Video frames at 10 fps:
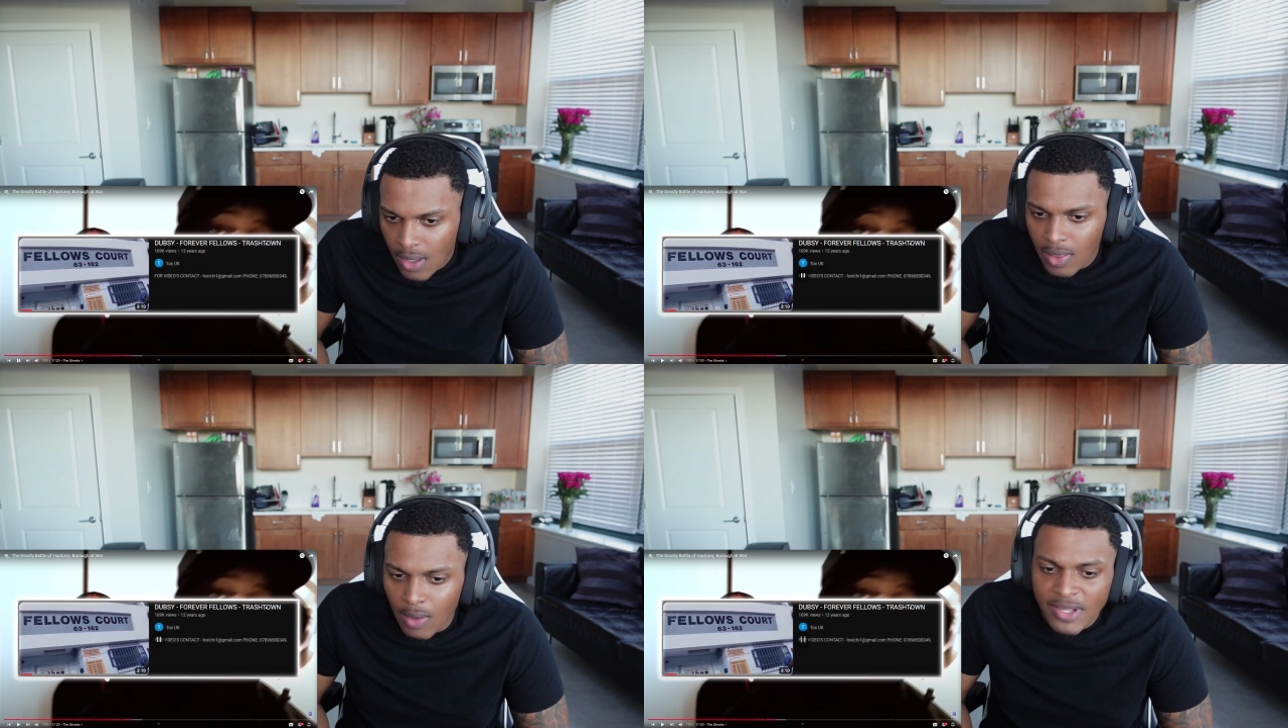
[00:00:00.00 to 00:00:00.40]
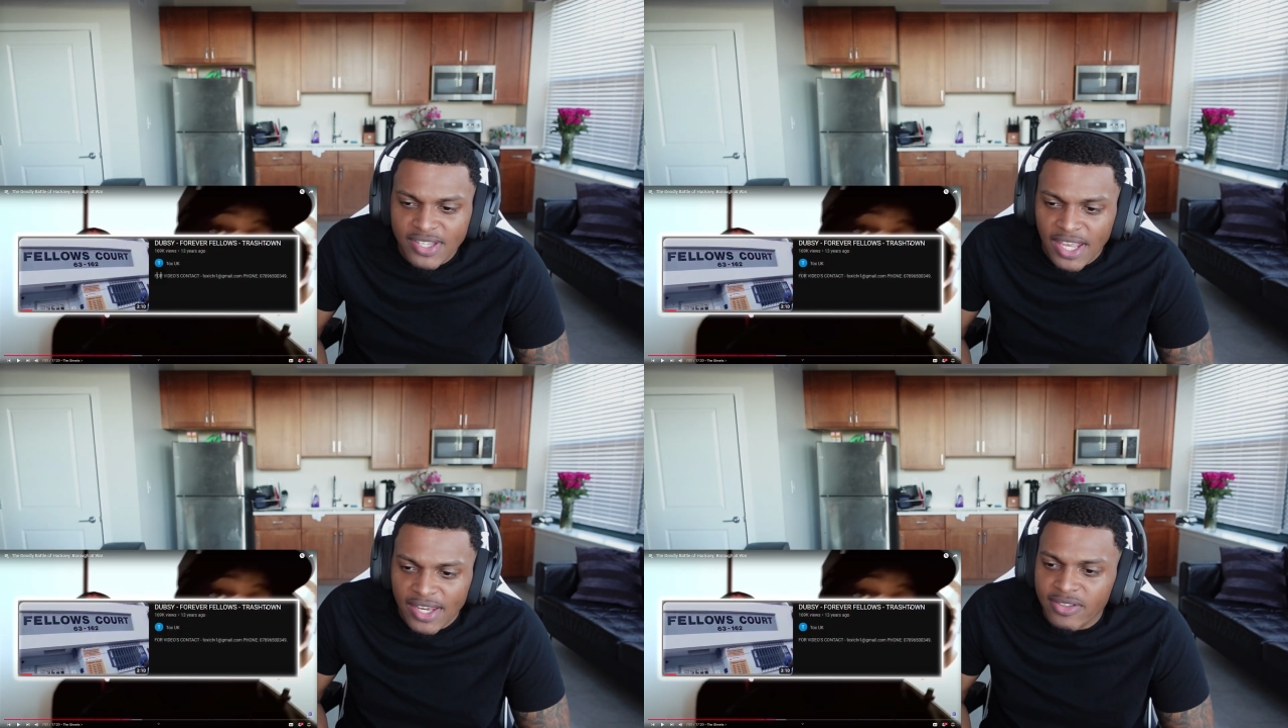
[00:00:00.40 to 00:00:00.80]
Let me
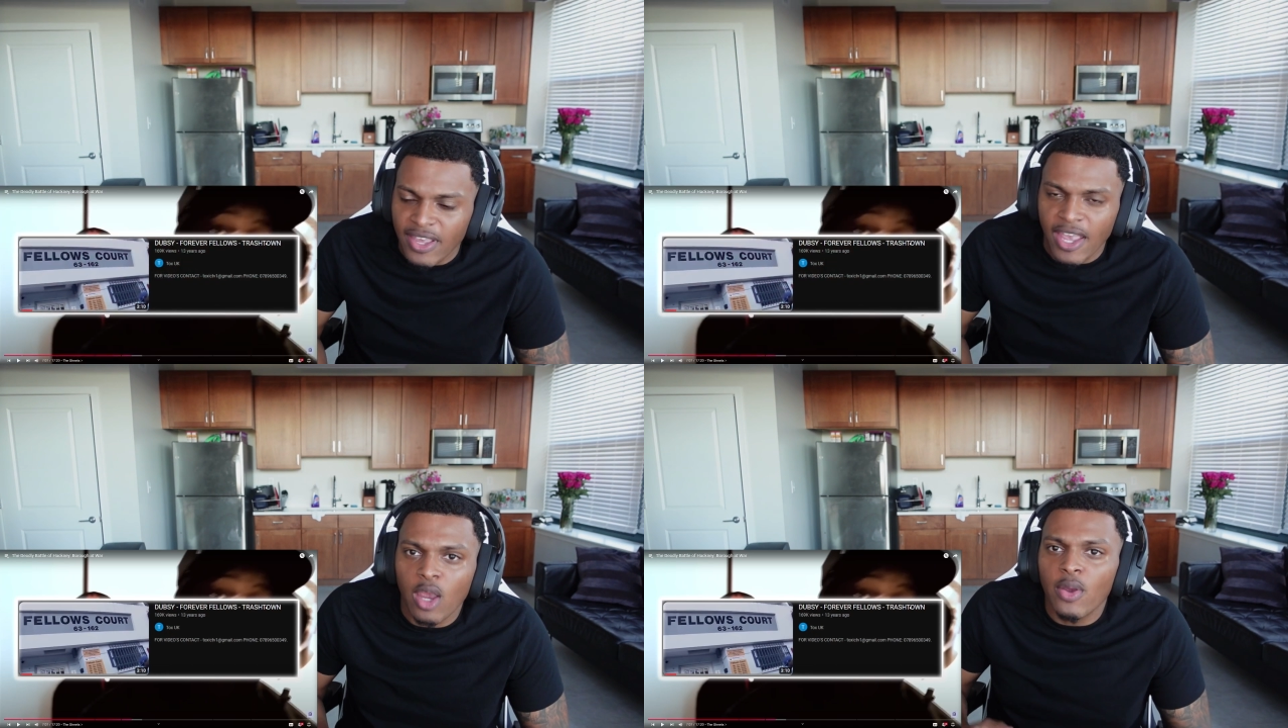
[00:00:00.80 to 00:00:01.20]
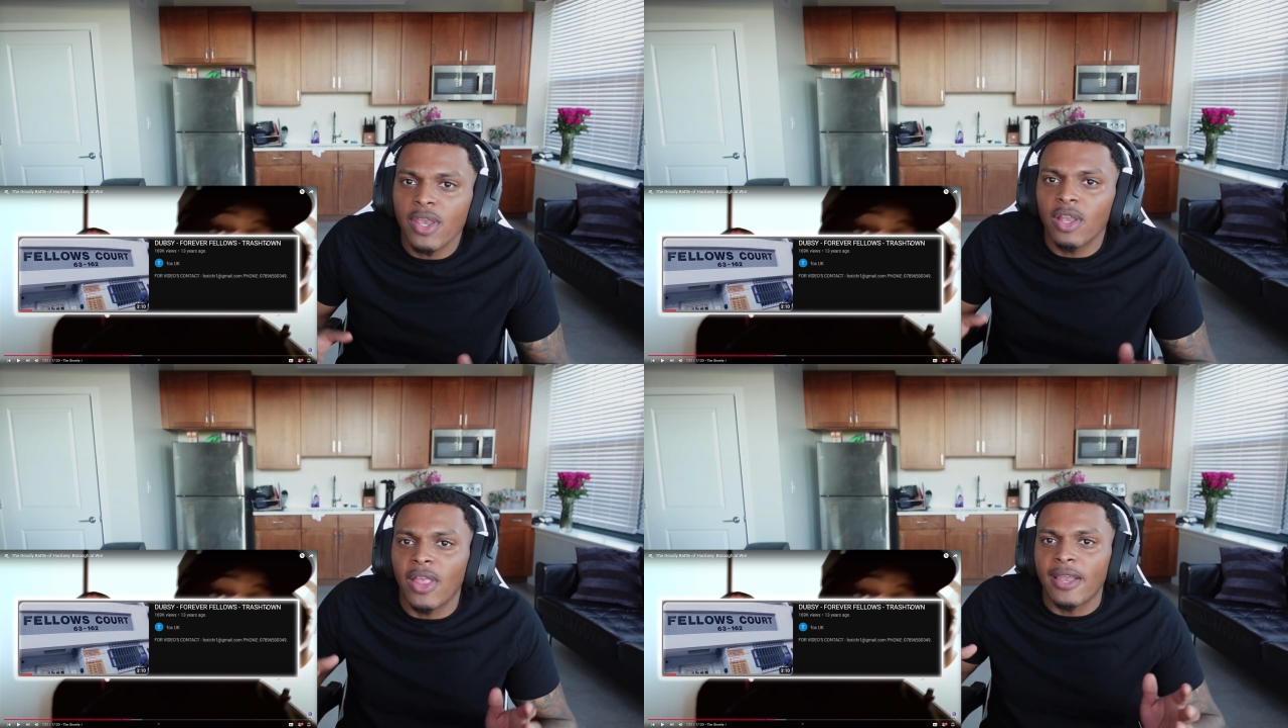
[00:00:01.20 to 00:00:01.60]
say this, the area,
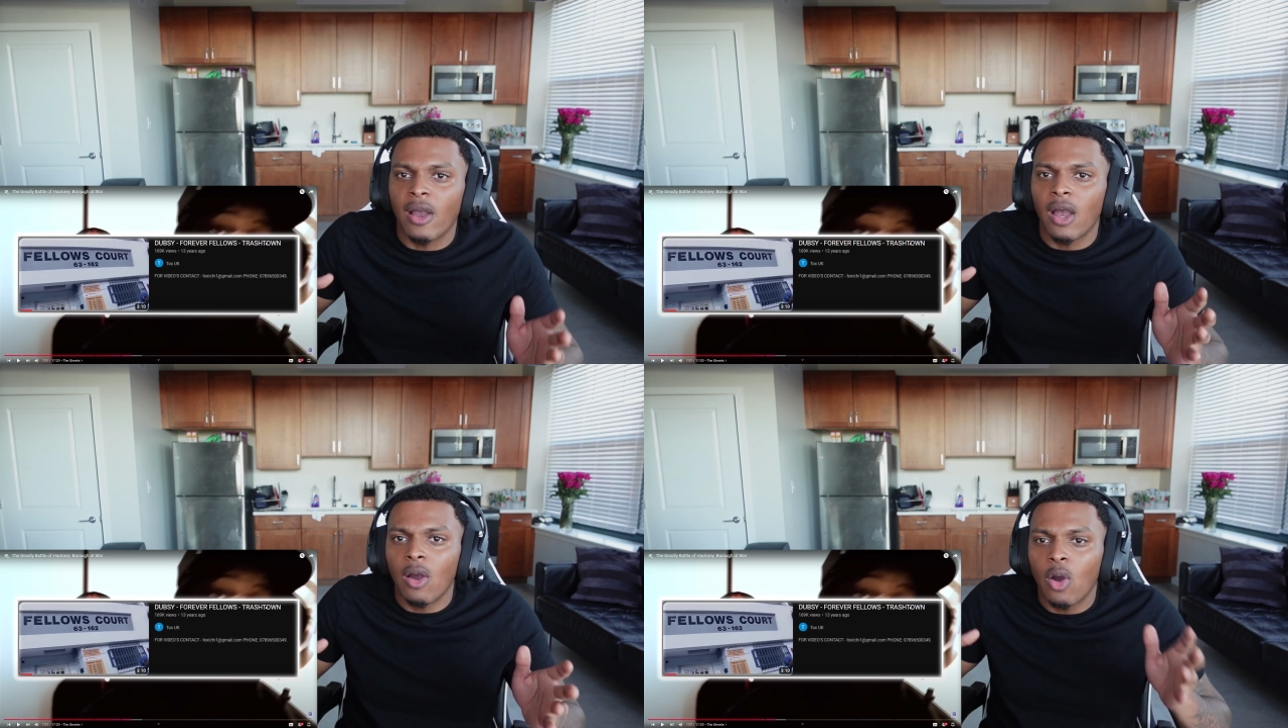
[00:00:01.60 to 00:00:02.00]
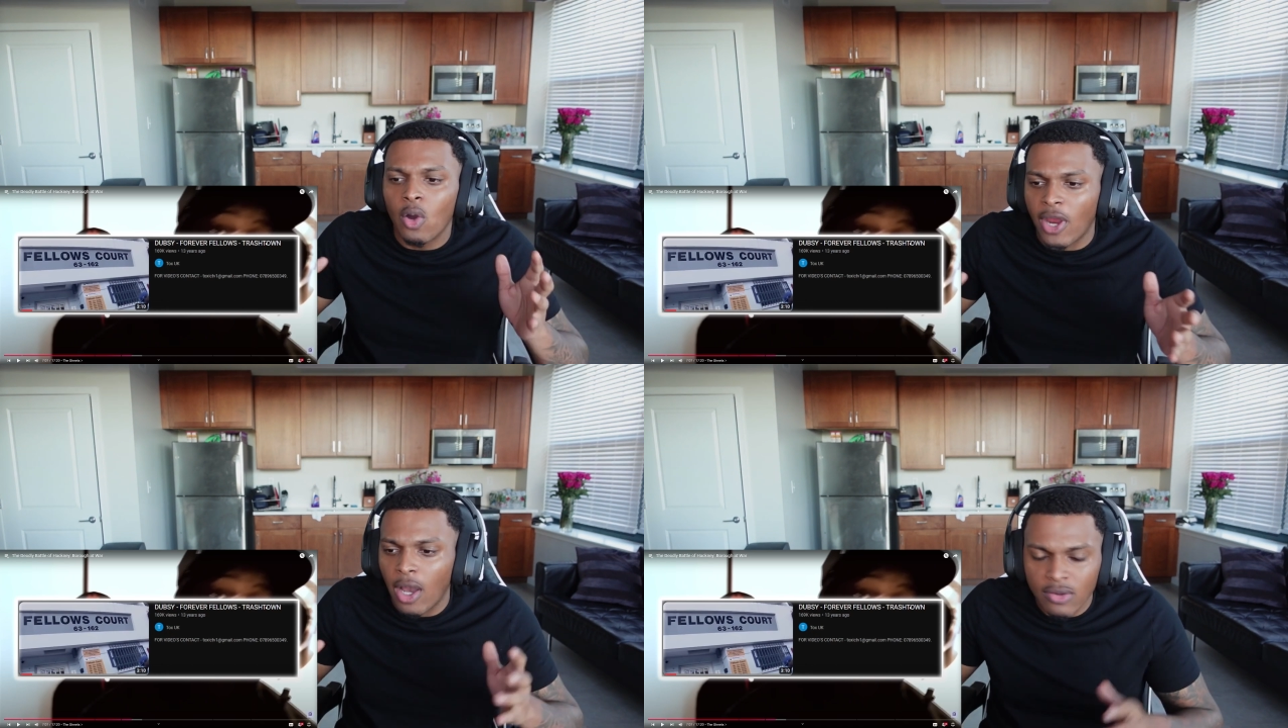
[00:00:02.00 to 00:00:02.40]
like how all the
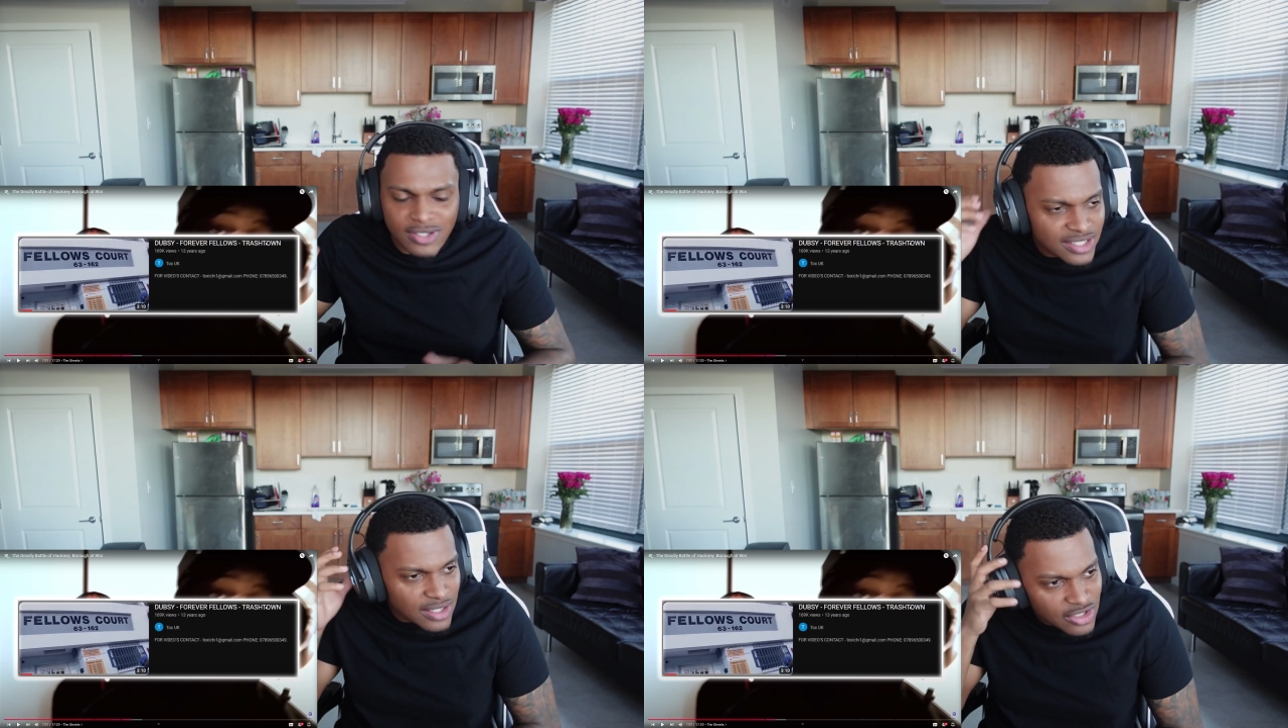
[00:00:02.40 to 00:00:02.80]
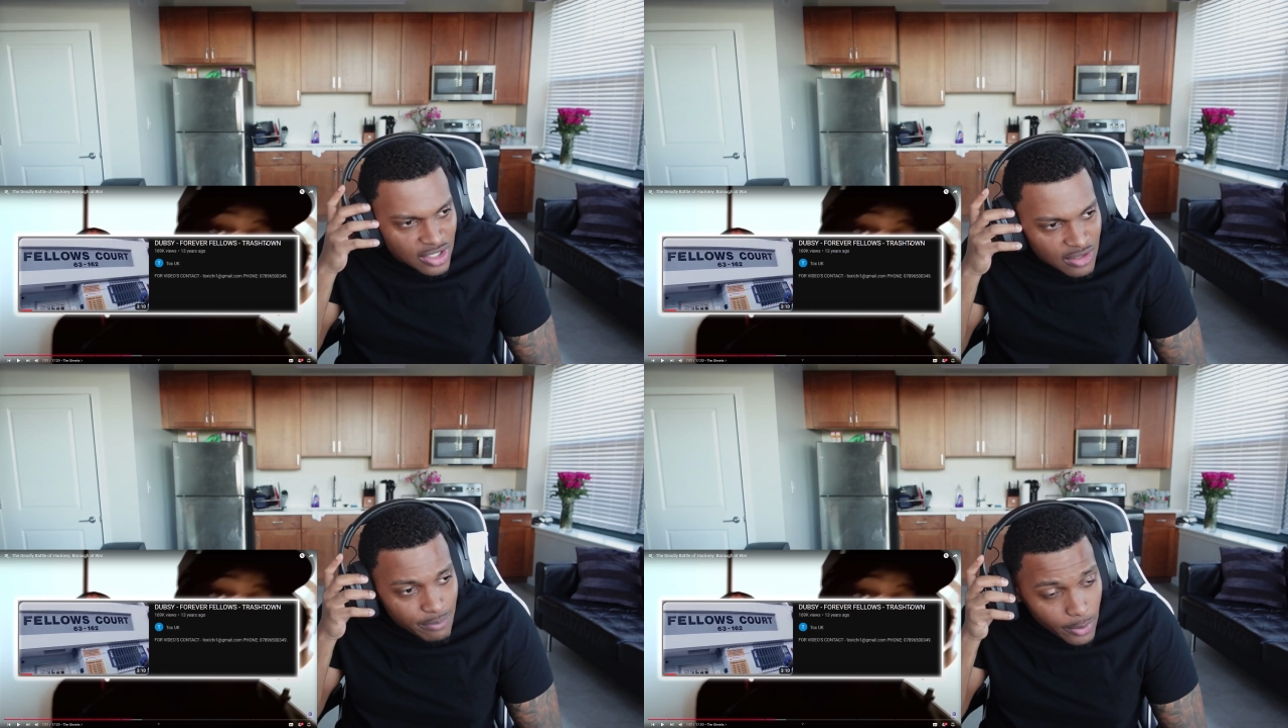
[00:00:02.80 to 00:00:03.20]
houses and shit
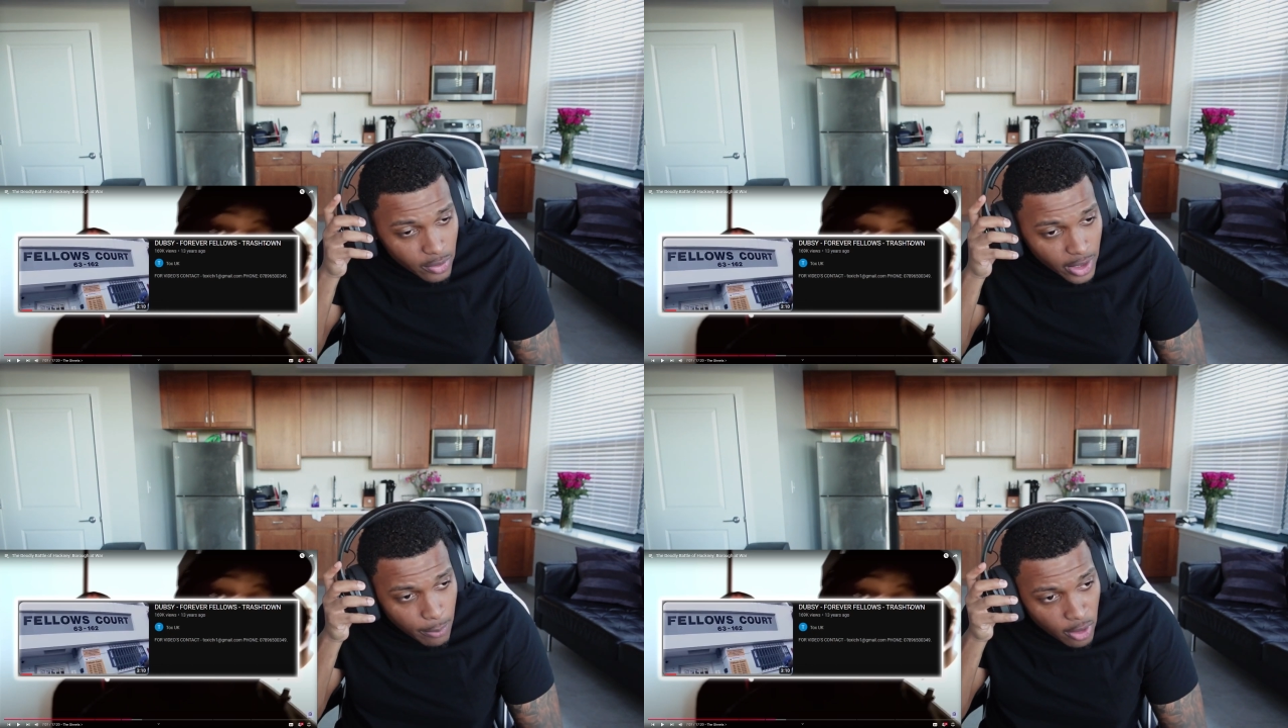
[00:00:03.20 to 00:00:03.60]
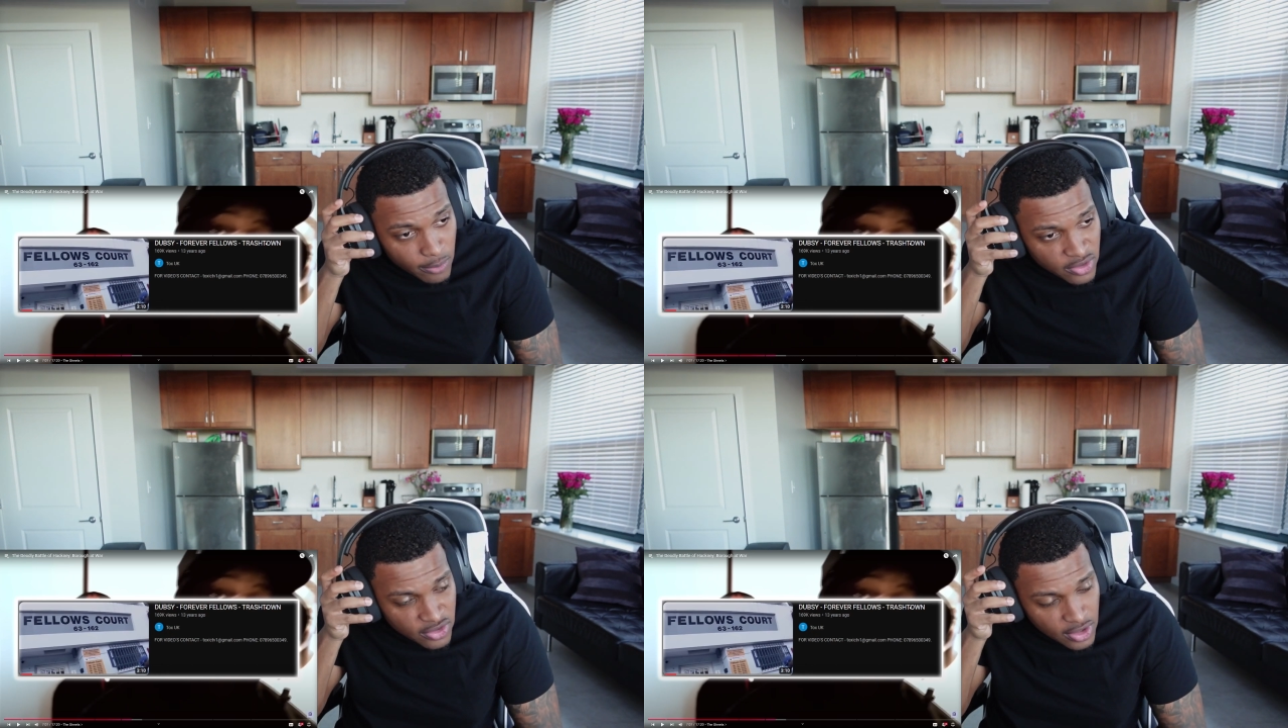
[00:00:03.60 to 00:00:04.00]
is built, like apartments
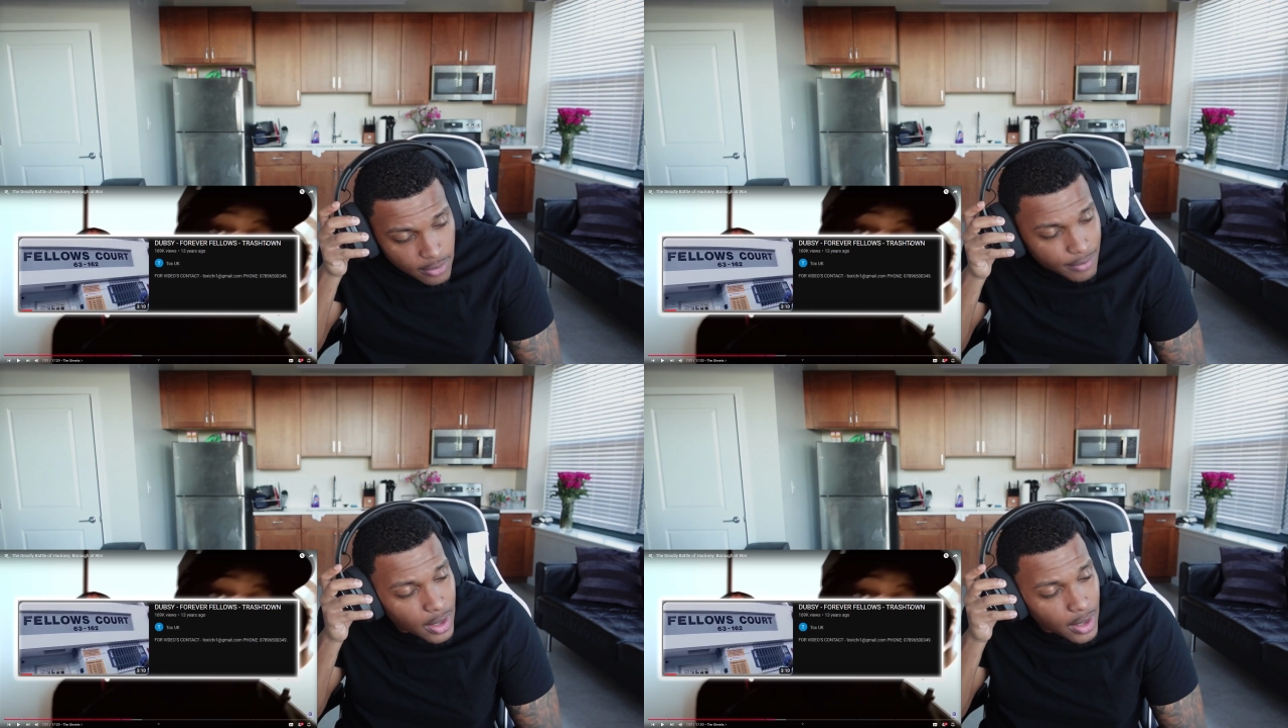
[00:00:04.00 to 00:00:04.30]
and shit,